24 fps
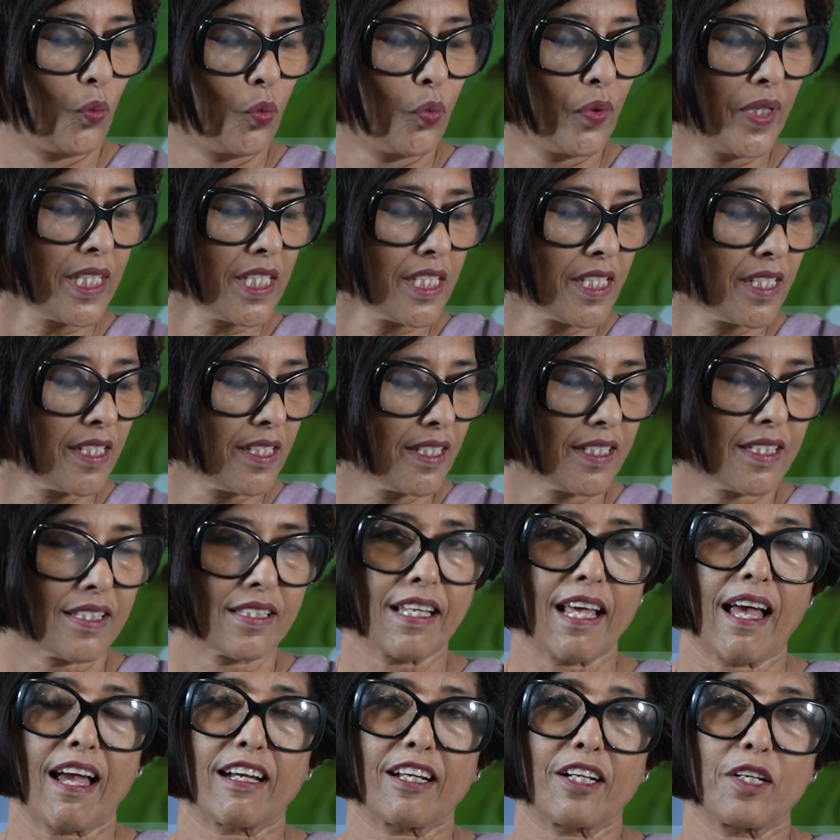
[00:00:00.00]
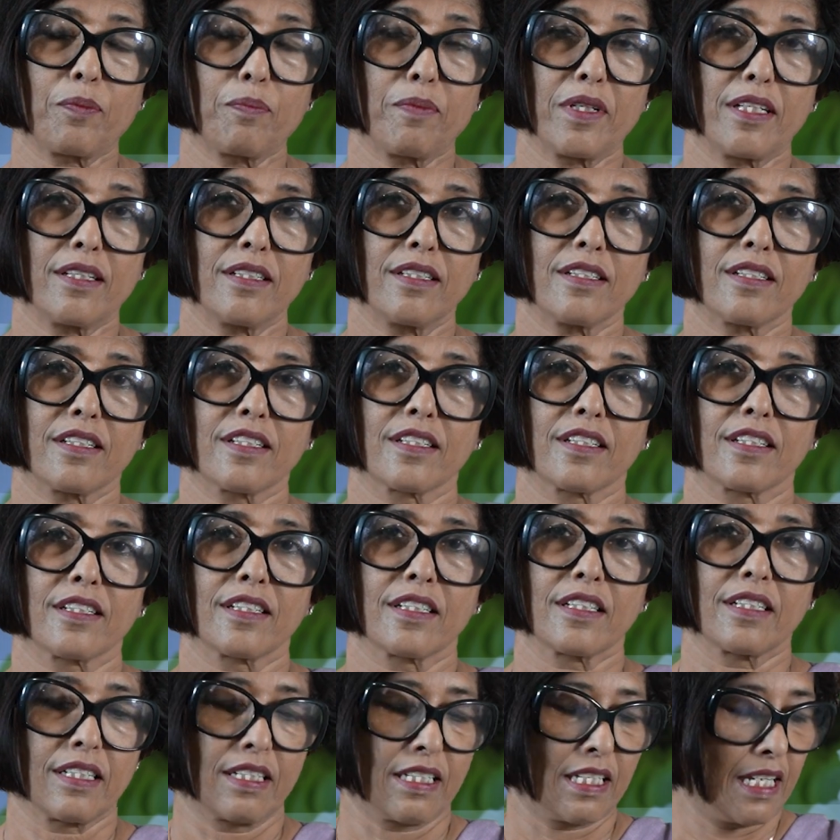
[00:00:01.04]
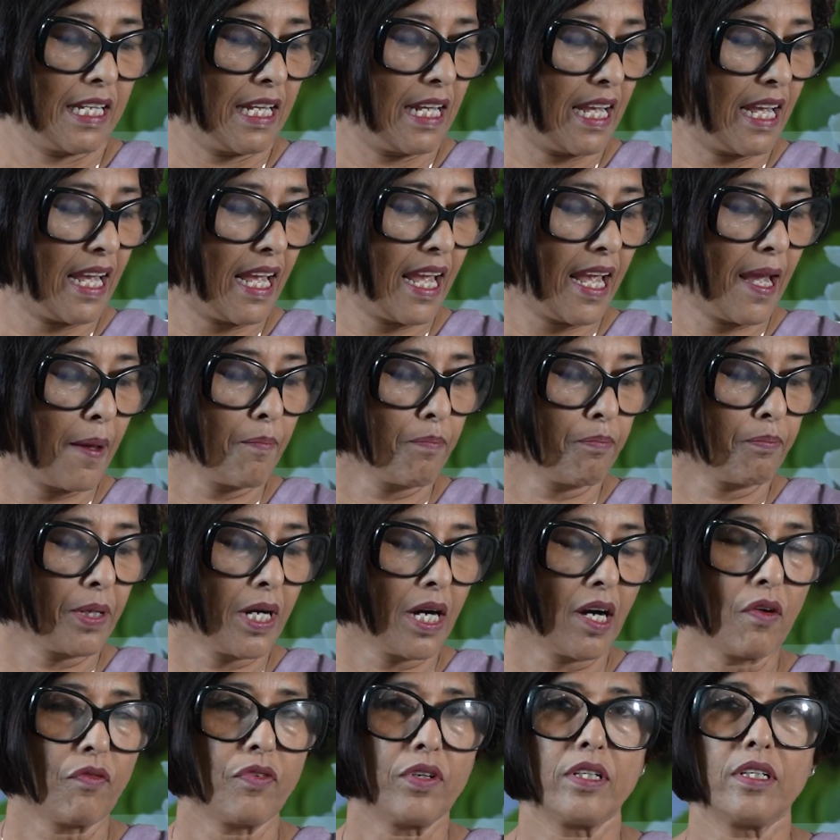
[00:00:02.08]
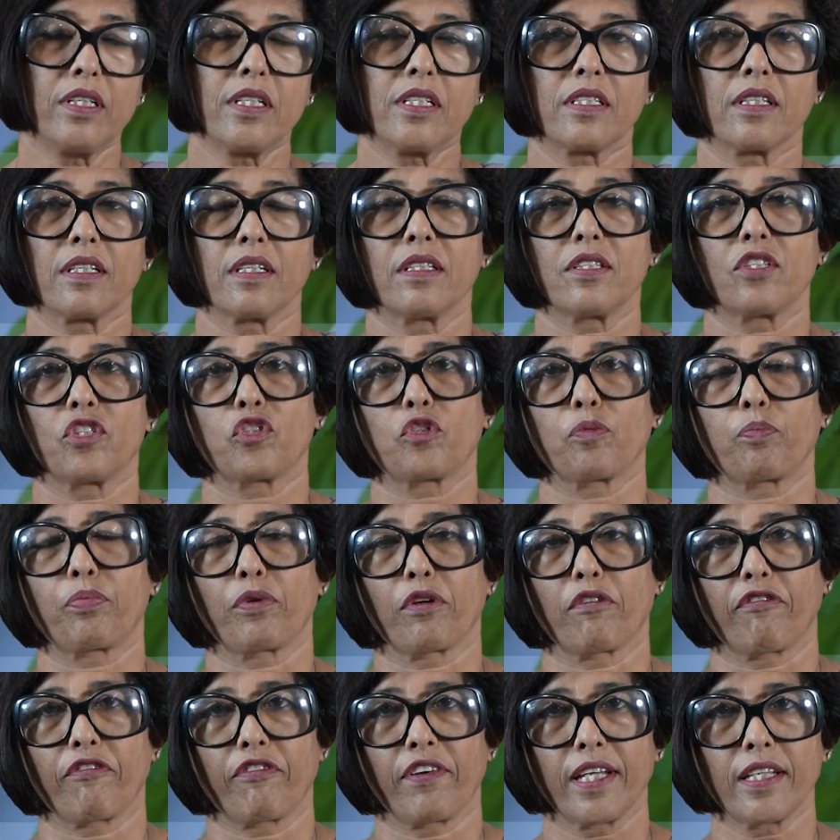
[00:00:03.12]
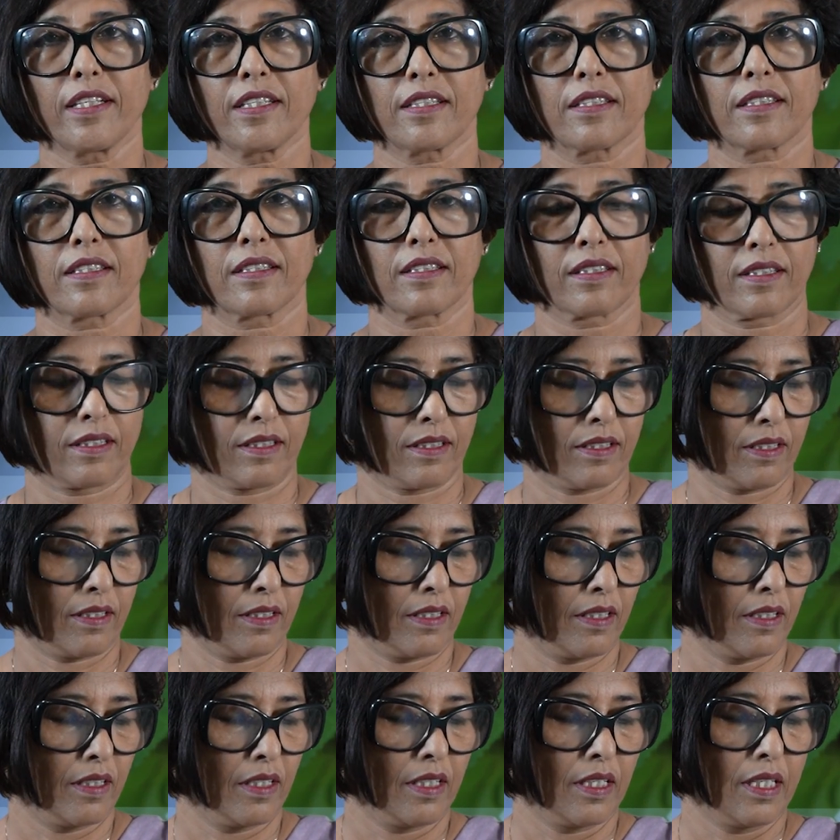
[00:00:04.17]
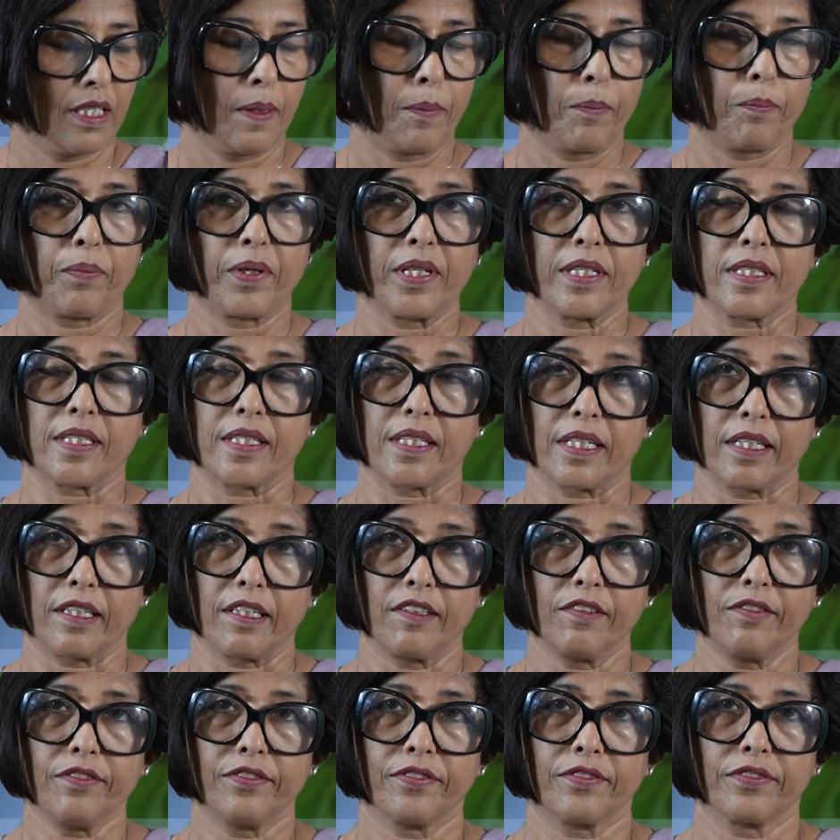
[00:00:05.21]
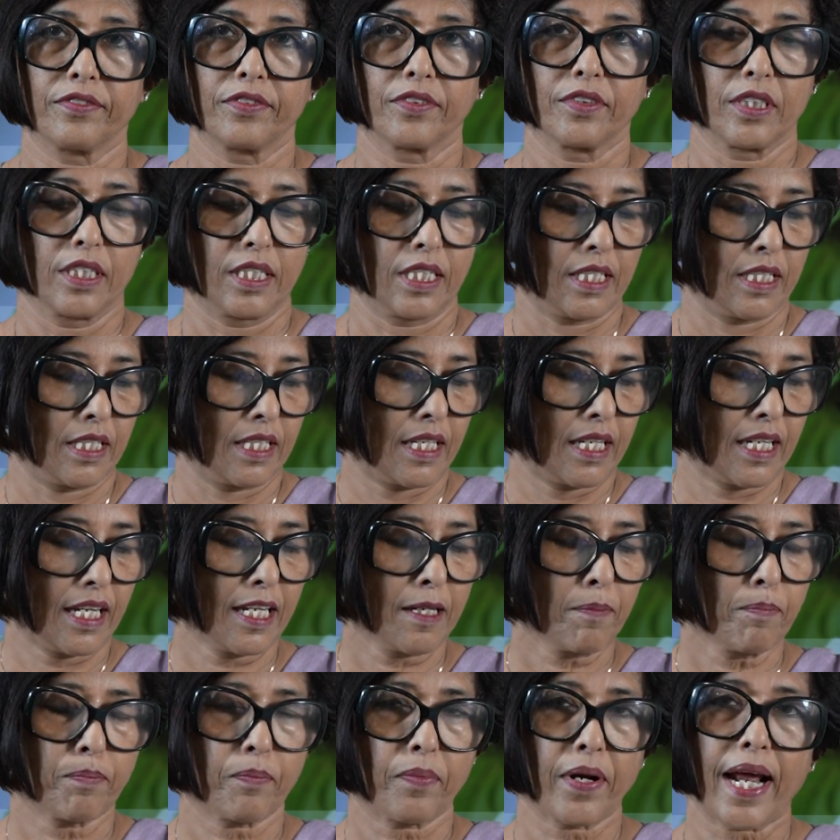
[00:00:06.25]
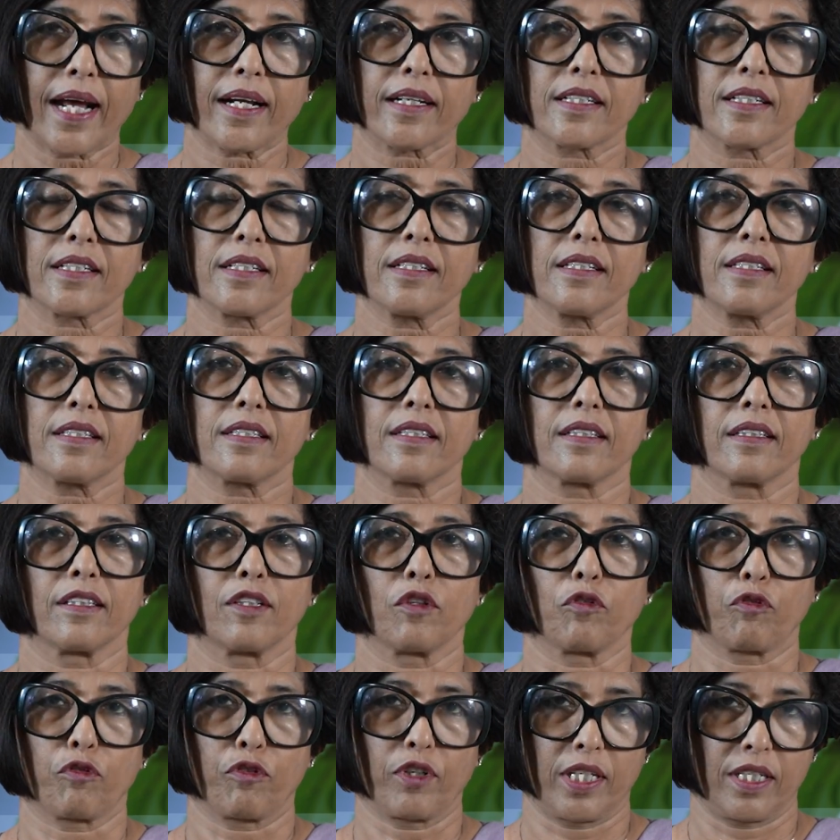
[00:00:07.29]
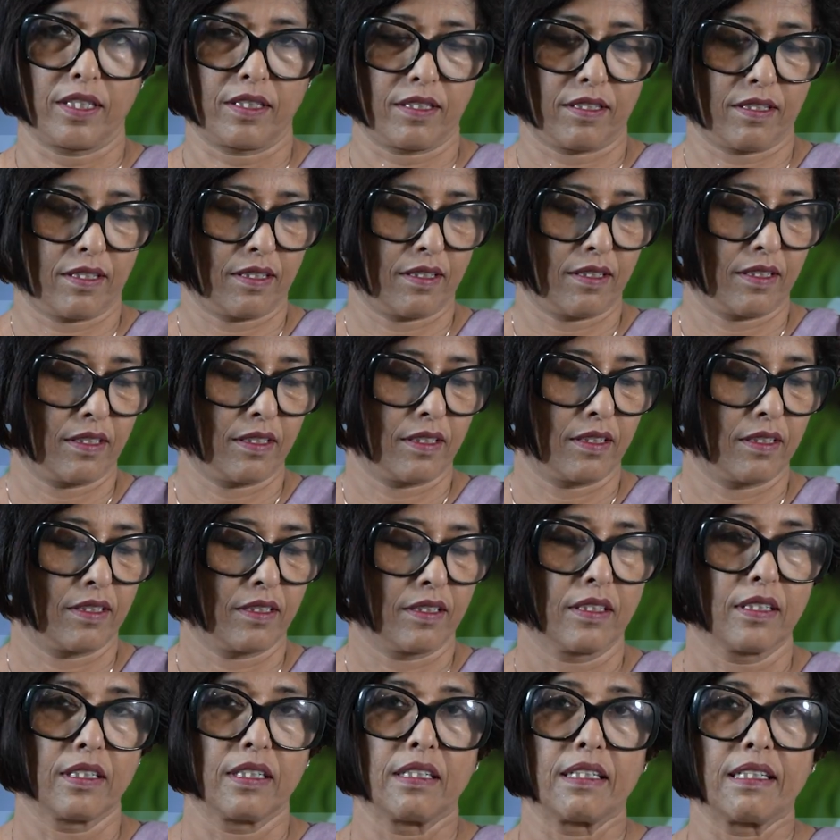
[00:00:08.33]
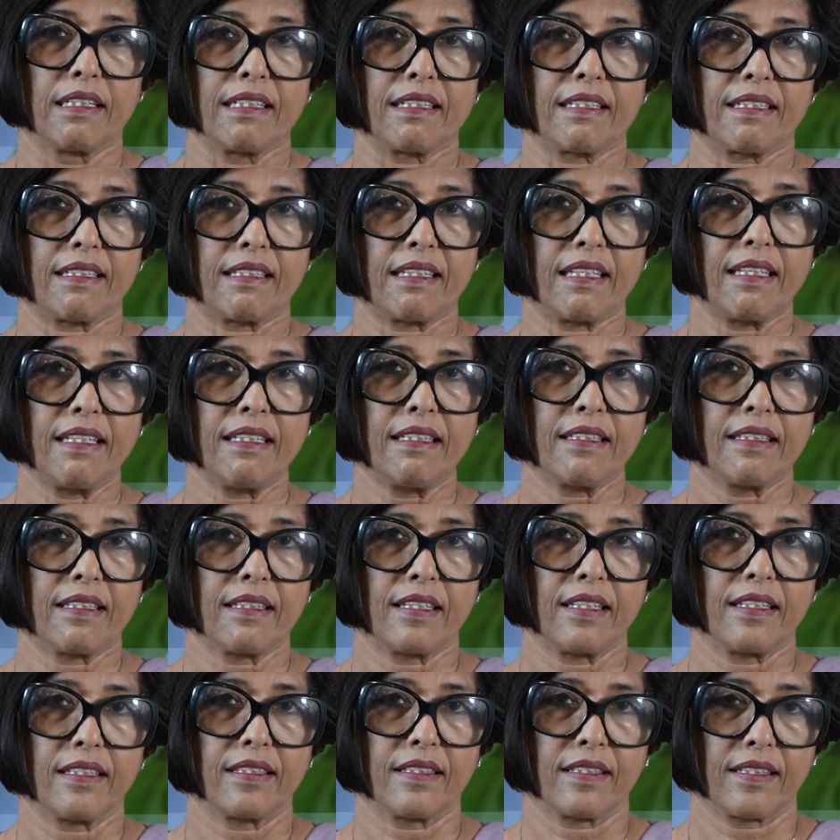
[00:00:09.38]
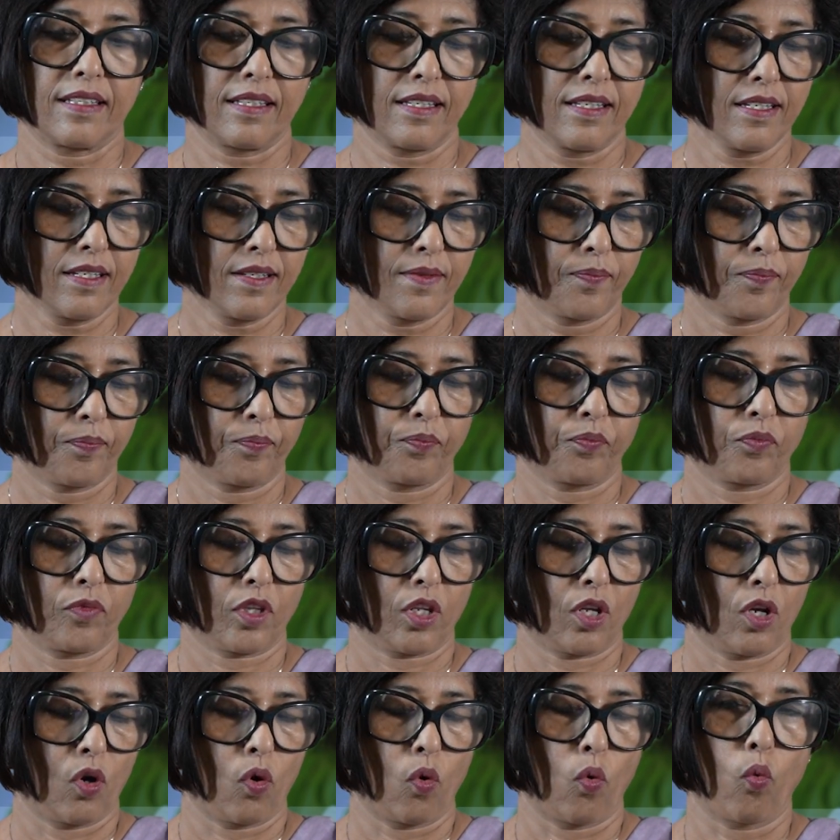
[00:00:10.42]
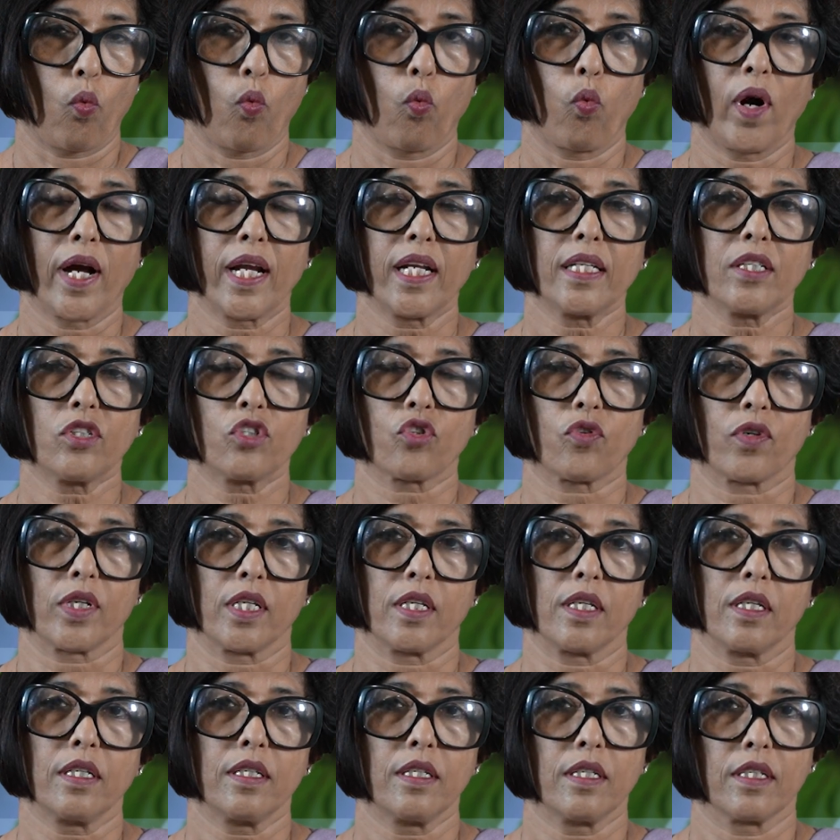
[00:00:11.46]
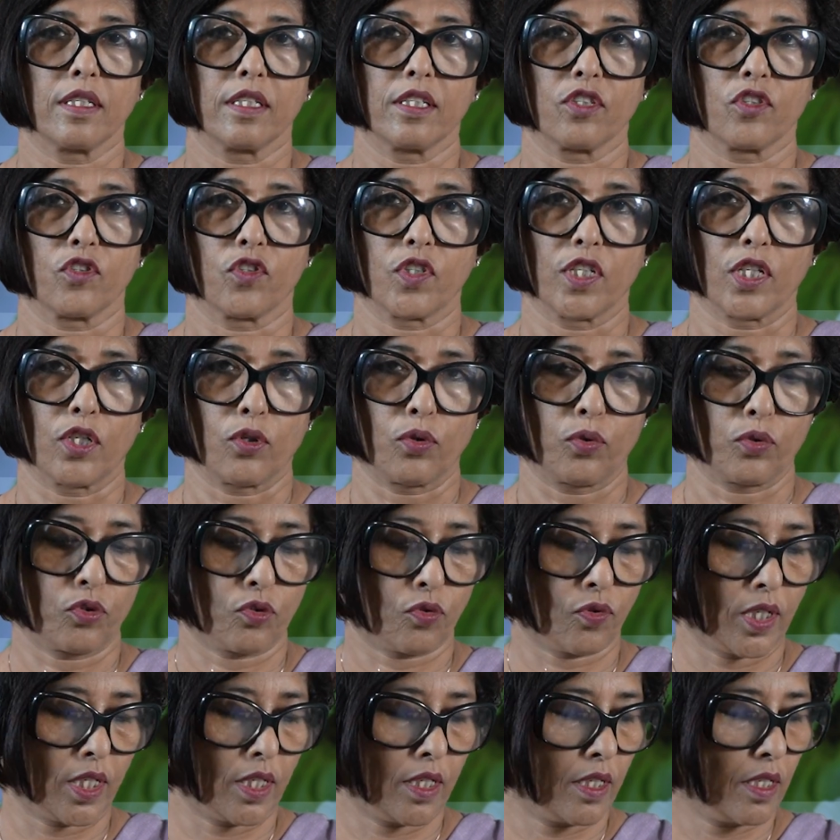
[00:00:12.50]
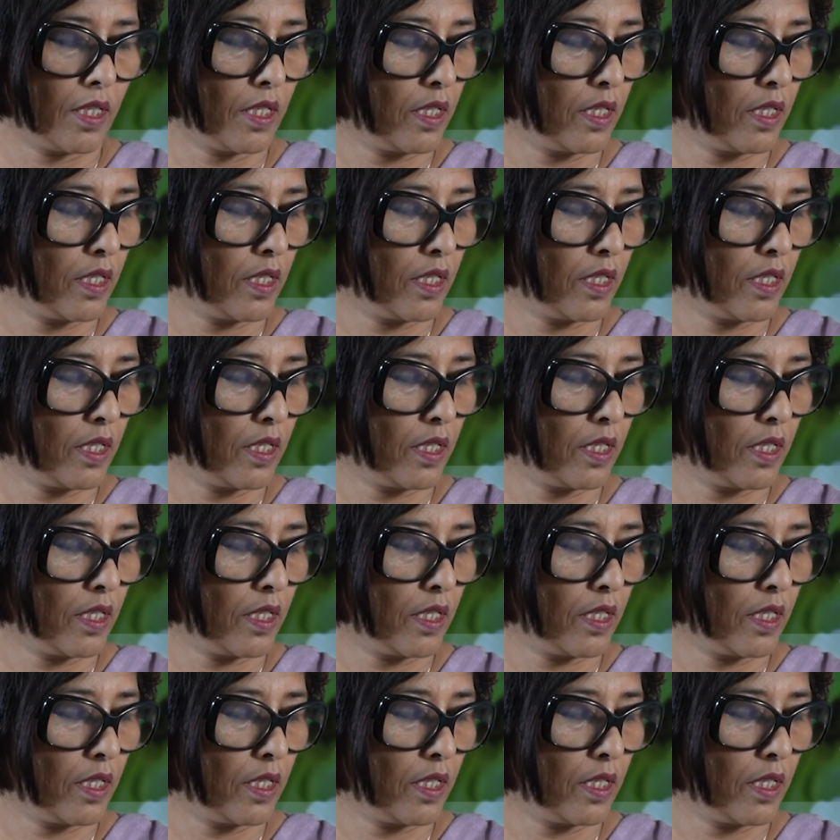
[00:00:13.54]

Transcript: Which sacrament empowers us to profess, preserve, and practice the faith? C C C one three zero three.